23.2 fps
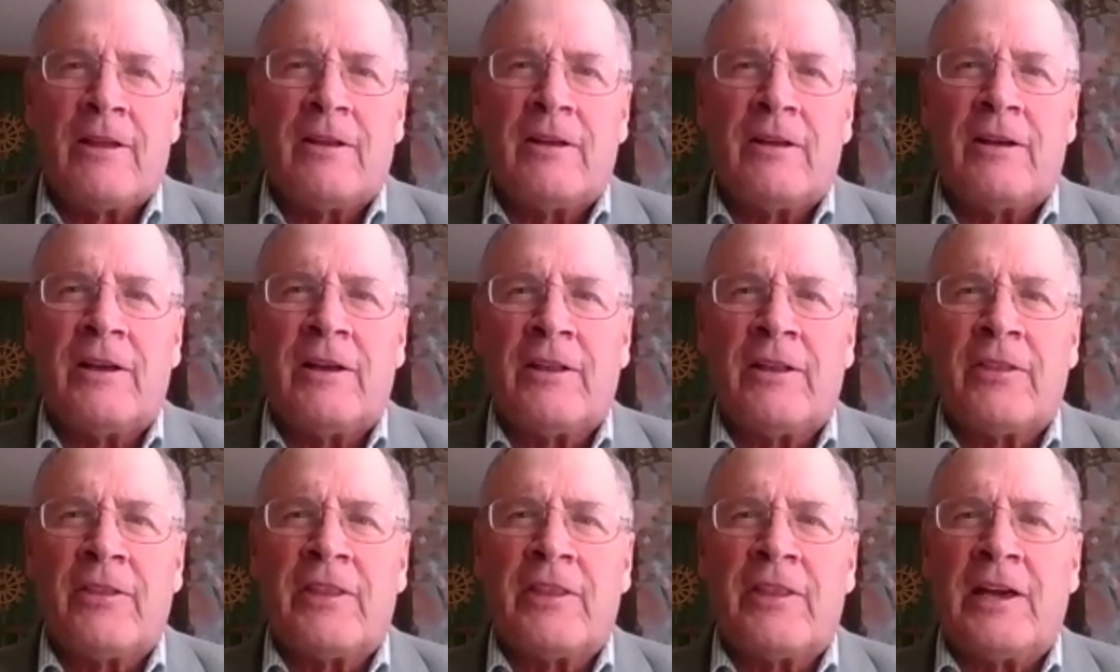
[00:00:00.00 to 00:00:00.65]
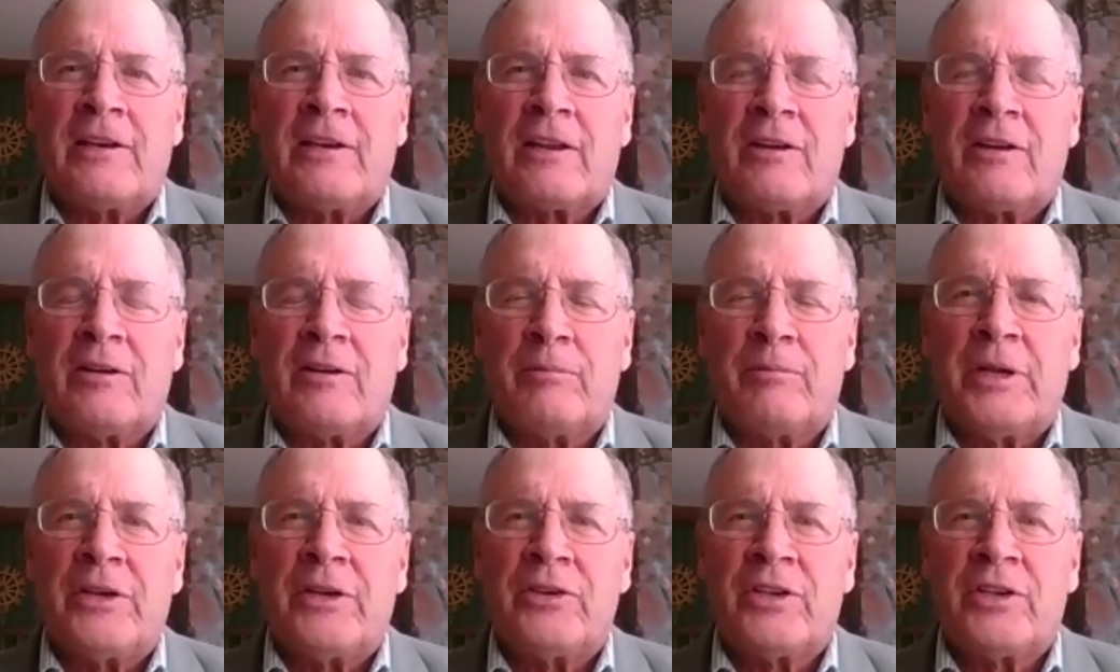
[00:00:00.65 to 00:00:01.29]
And that
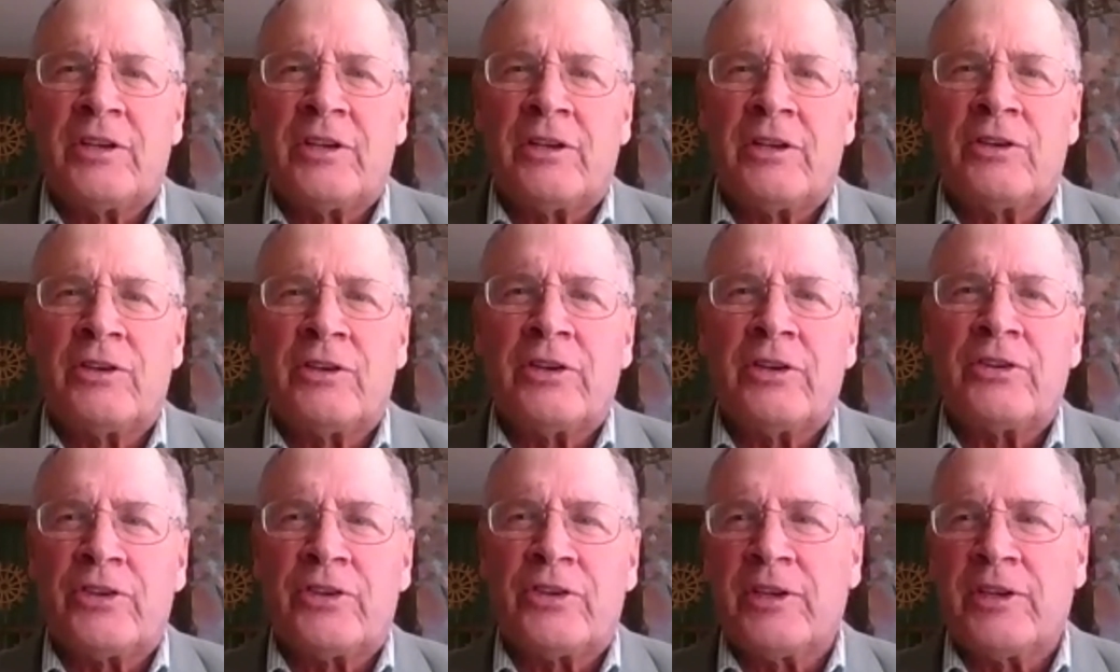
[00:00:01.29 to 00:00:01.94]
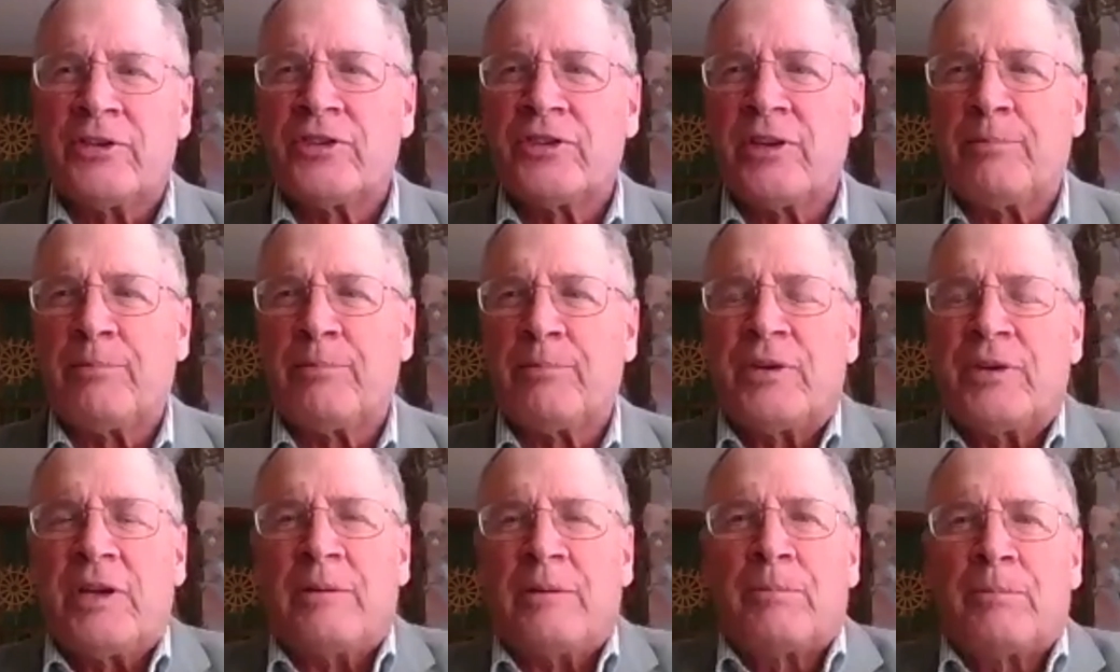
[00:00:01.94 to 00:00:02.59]
commission just this
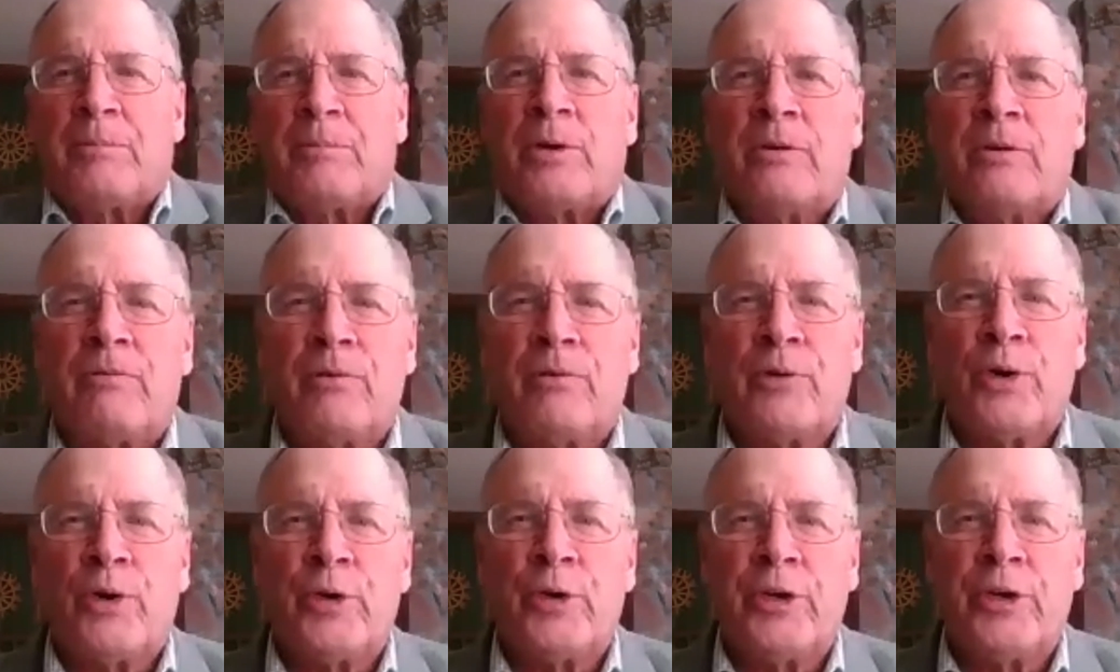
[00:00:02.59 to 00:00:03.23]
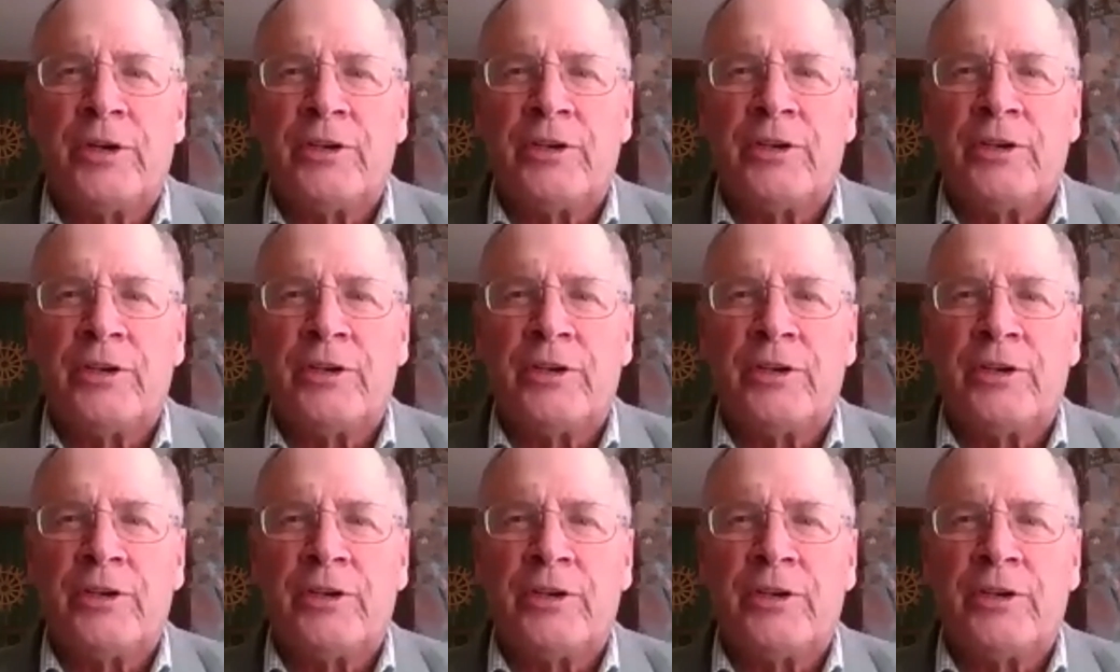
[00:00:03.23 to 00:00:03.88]
September voted
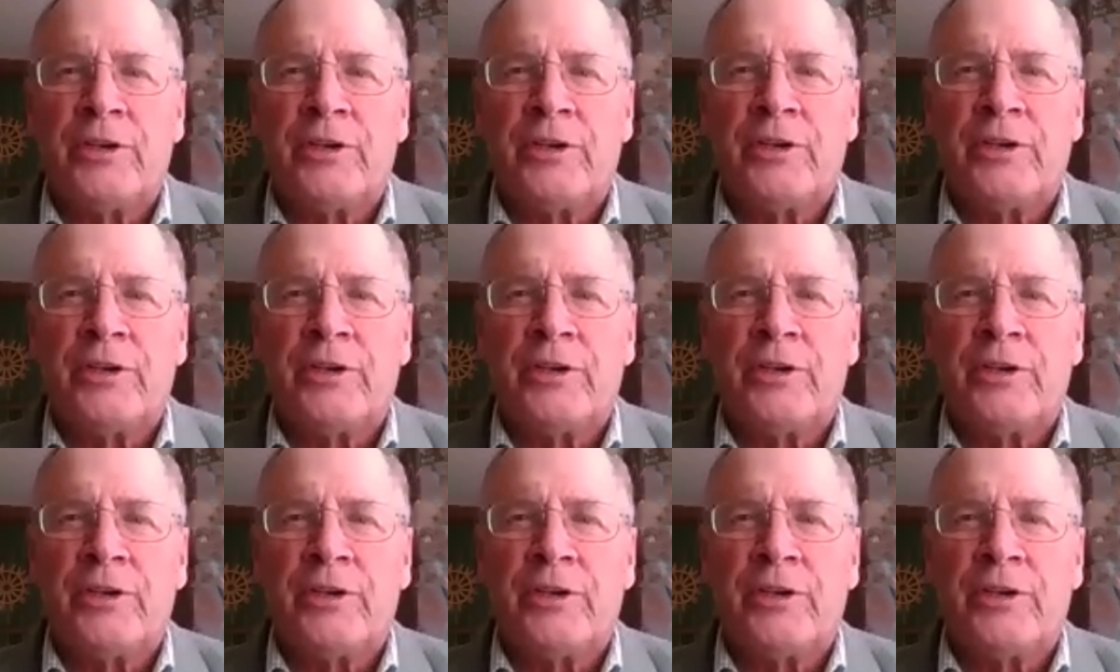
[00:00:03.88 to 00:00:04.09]
to